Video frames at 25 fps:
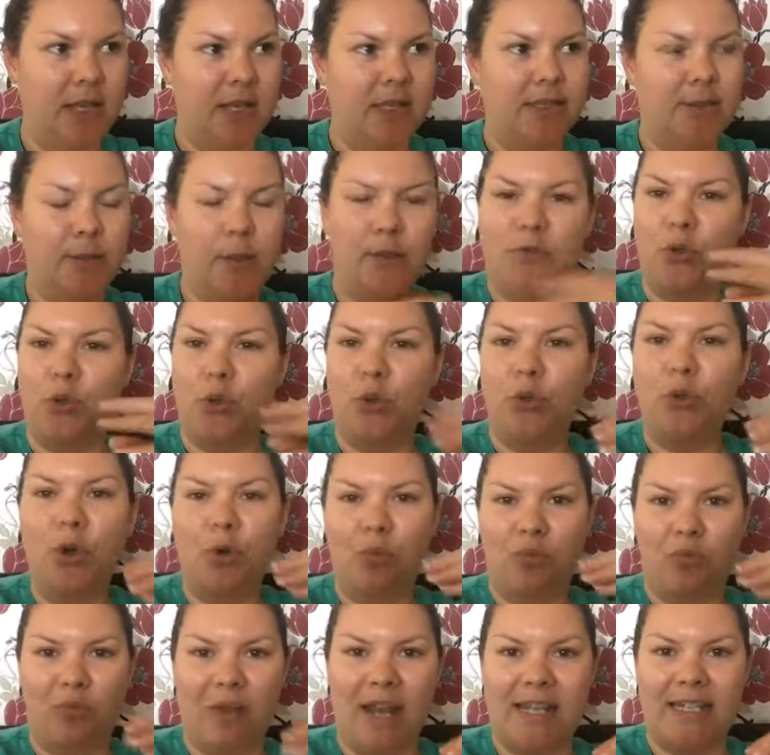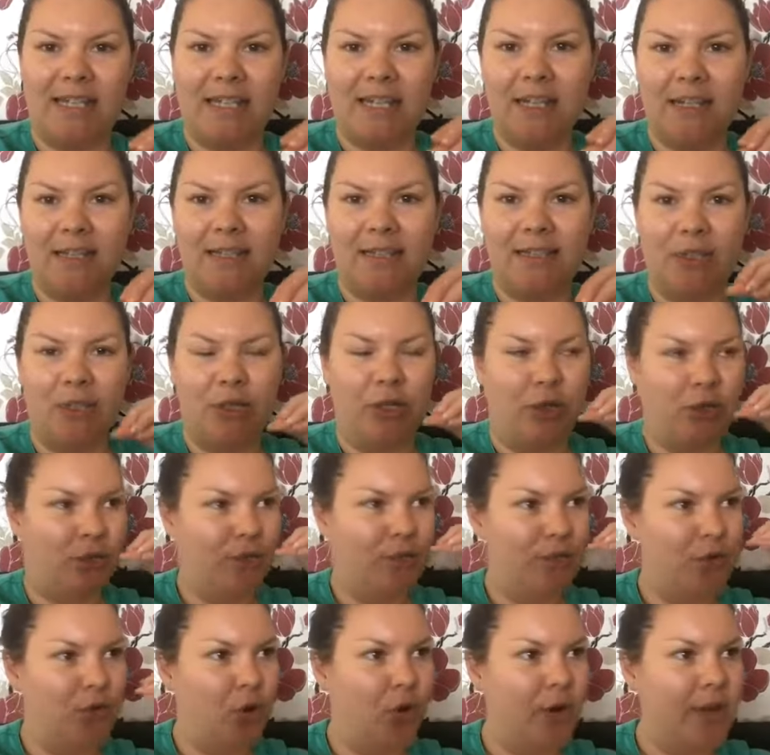So if you're not ready and,
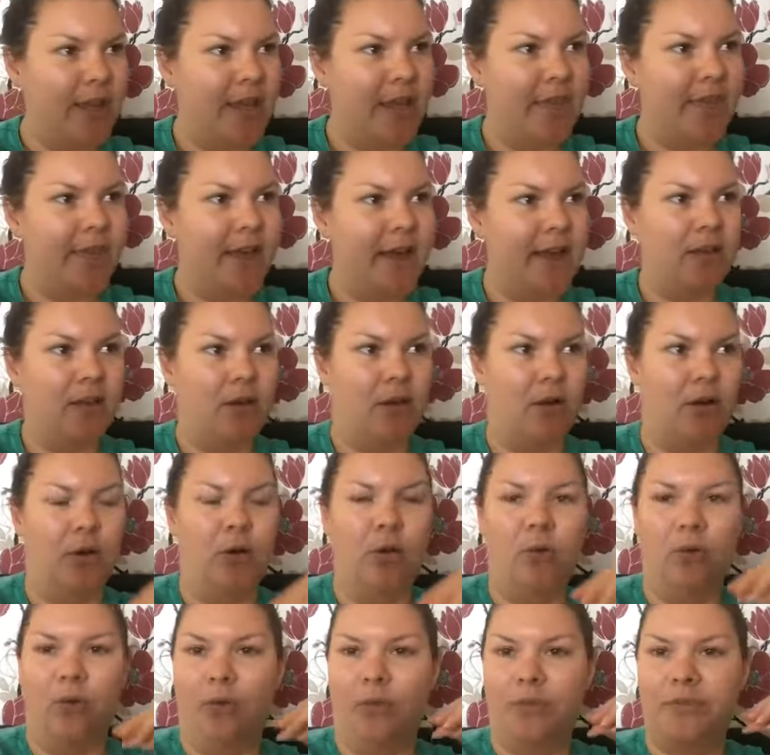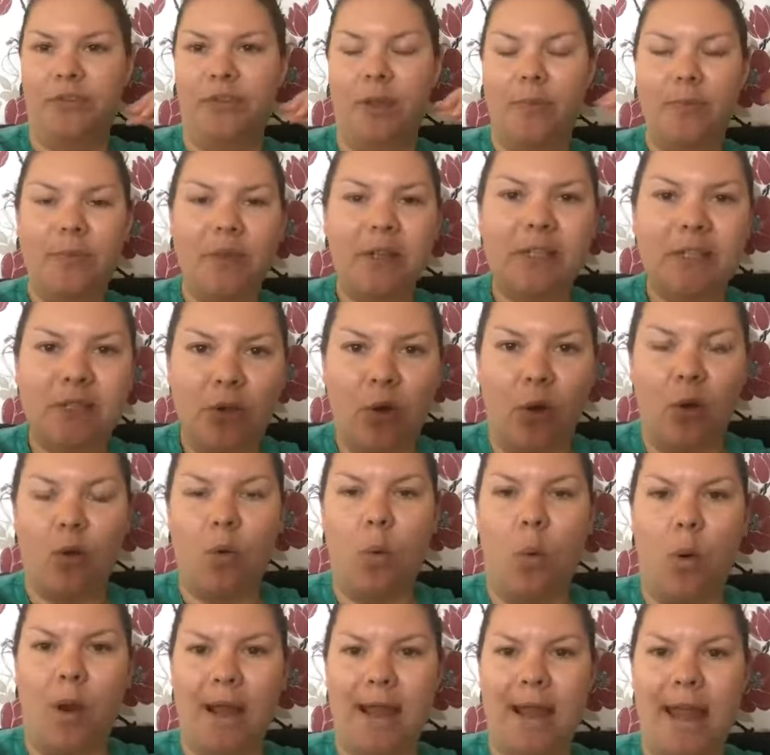you've not hit that goal, or something's not
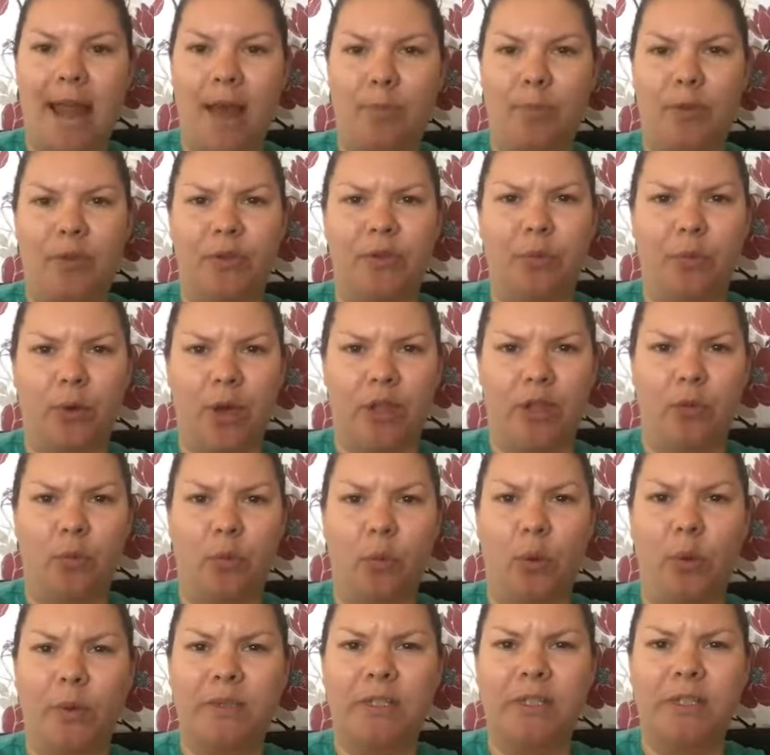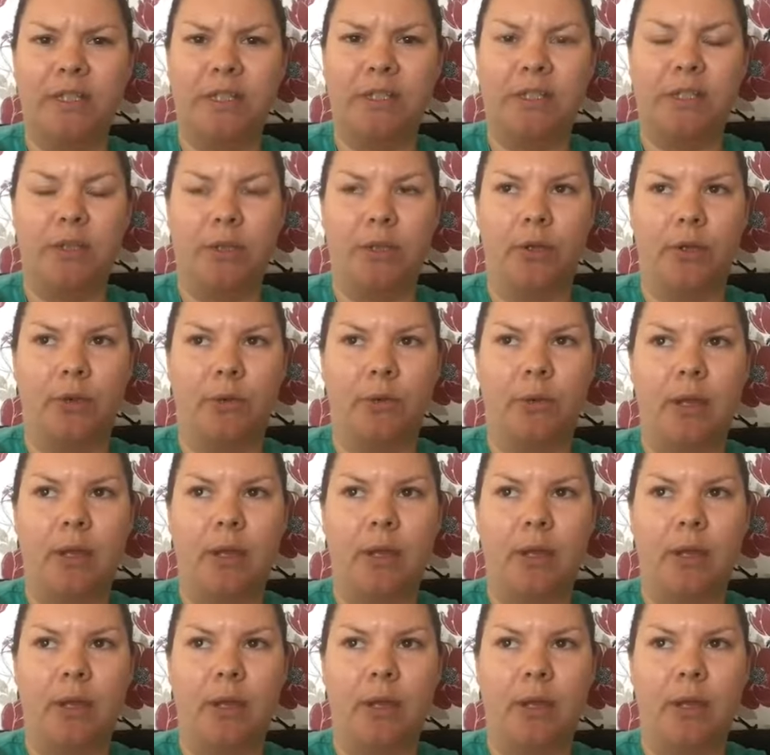quite happened the way you wanted it to,